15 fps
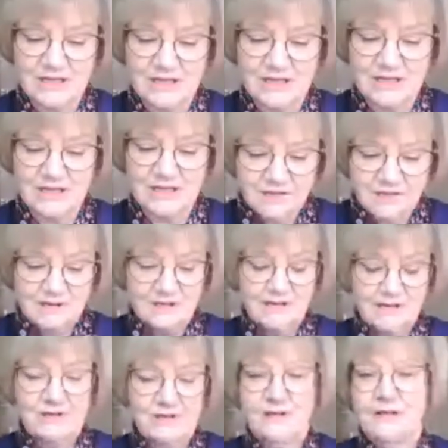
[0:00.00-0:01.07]
do
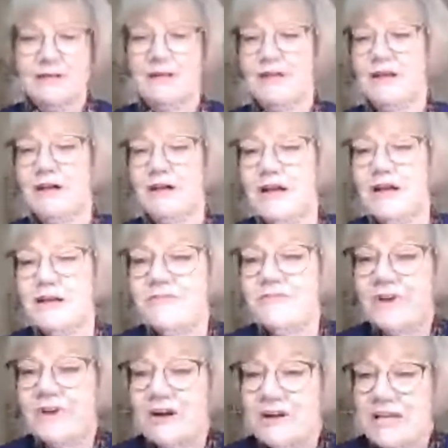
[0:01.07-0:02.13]
that.
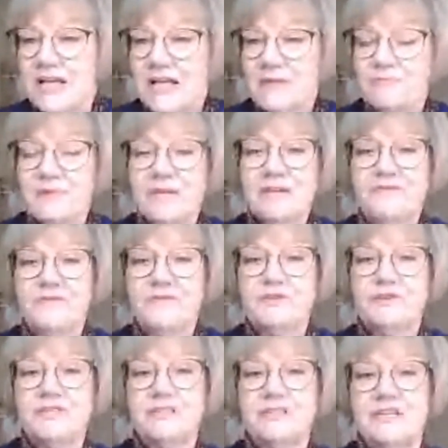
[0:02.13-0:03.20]
I'm very
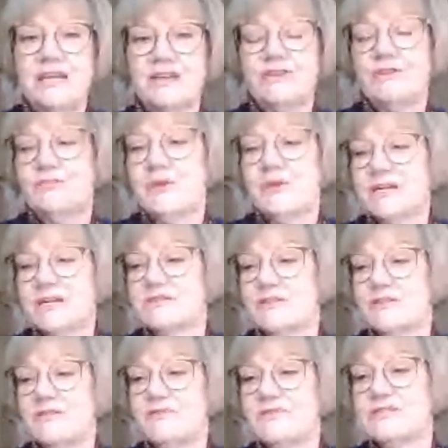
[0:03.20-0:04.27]
happy for you to take your
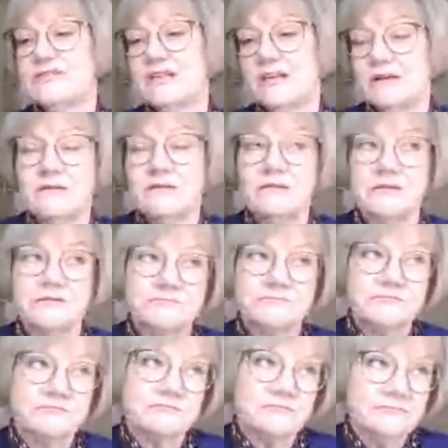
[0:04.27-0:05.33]
mics off and say,
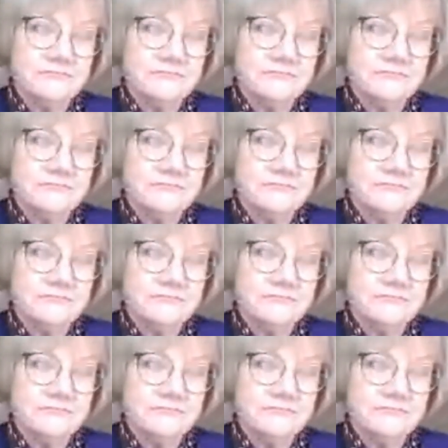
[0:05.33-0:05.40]
oh,